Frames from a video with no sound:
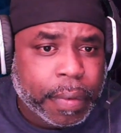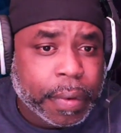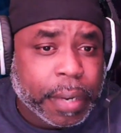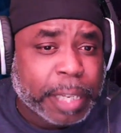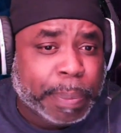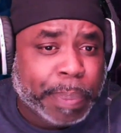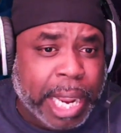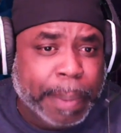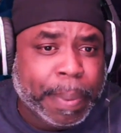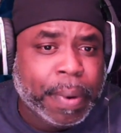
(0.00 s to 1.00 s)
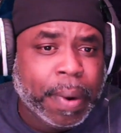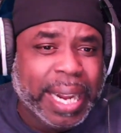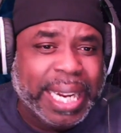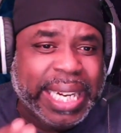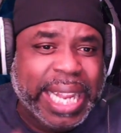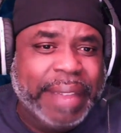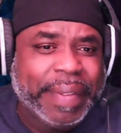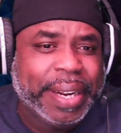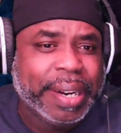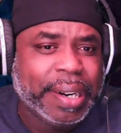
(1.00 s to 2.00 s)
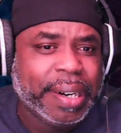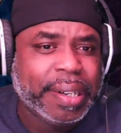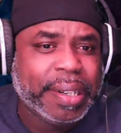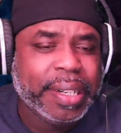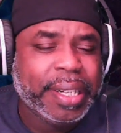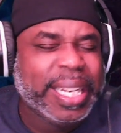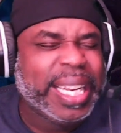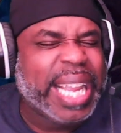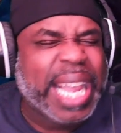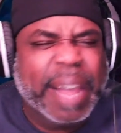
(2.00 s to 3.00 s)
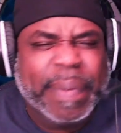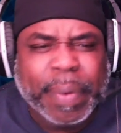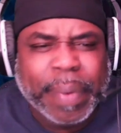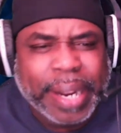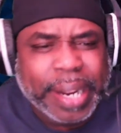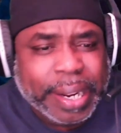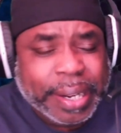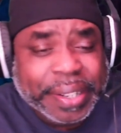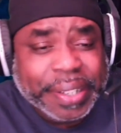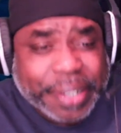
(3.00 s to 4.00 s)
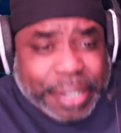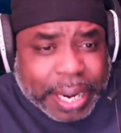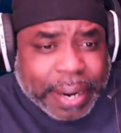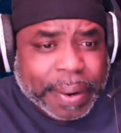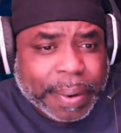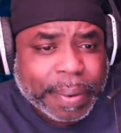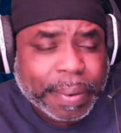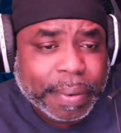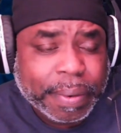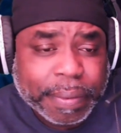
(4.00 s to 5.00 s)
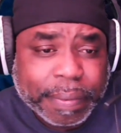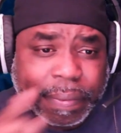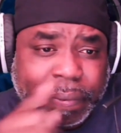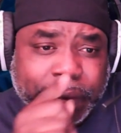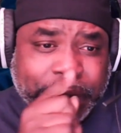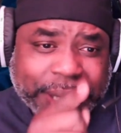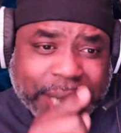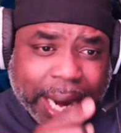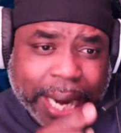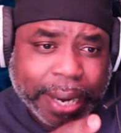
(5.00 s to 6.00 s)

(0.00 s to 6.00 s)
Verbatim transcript: Because people are leaving here every single day.